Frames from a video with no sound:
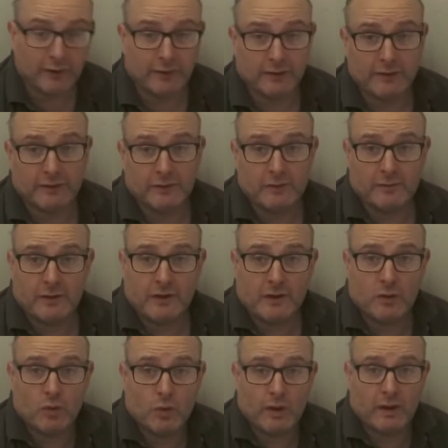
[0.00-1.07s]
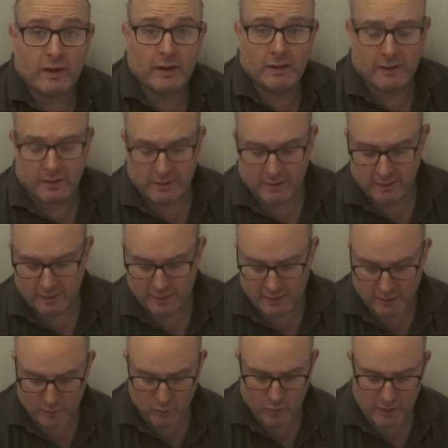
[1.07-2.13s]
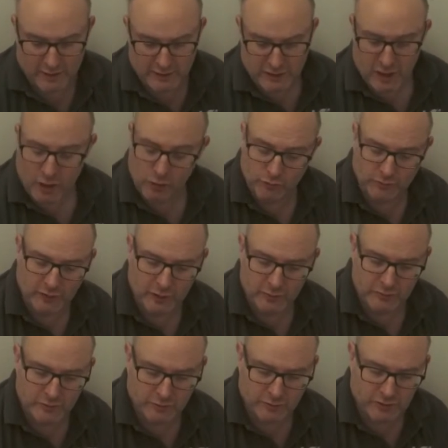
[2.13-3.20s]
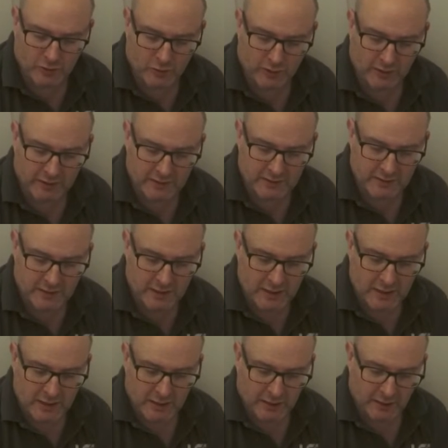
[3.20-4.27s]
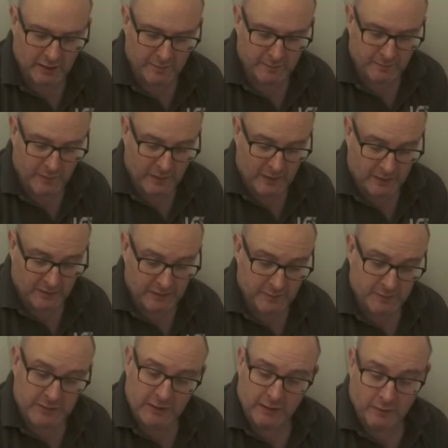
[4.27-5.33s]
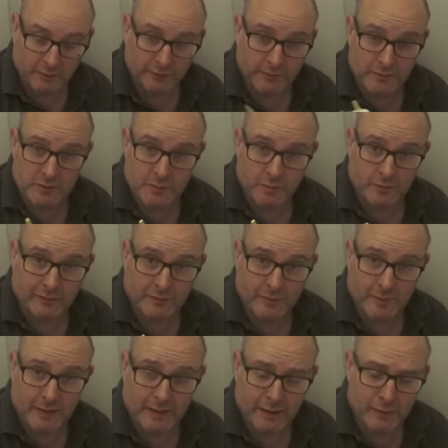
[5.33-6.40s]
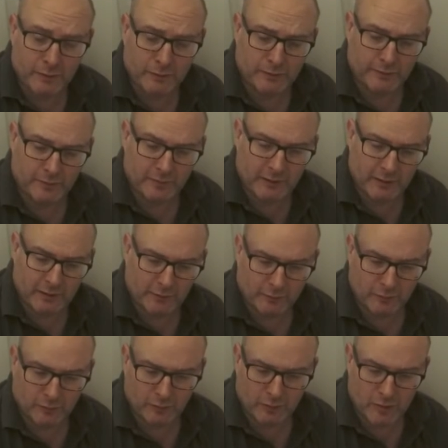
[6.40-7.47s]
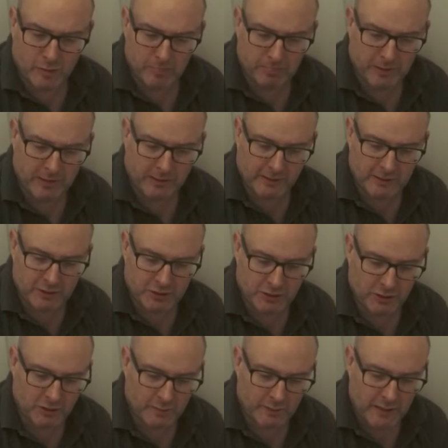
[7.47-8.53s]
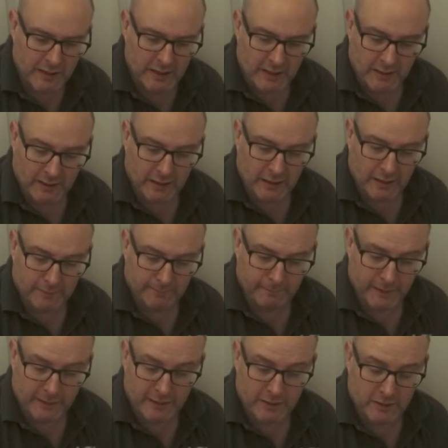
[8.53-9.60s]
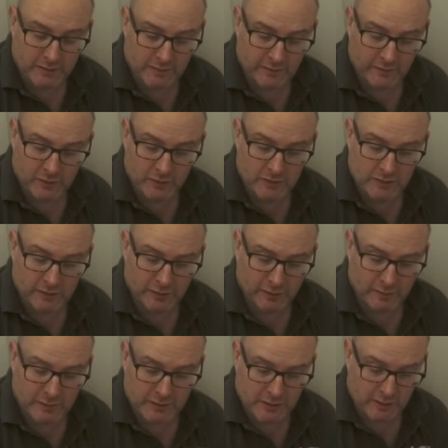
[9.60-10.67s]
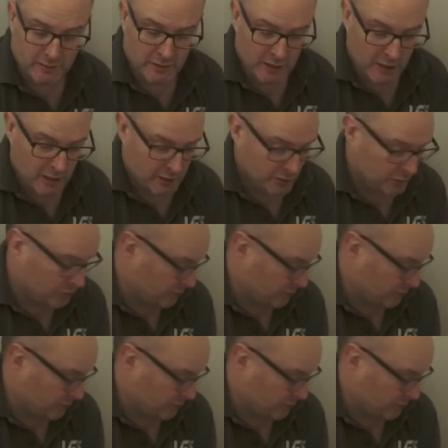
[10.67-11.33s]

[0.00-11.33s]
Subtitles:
these are a very quick way to overload your sockets. These particular ones I've just bought for £1 from the local bargain shop, and they don't have a fuse in them, so you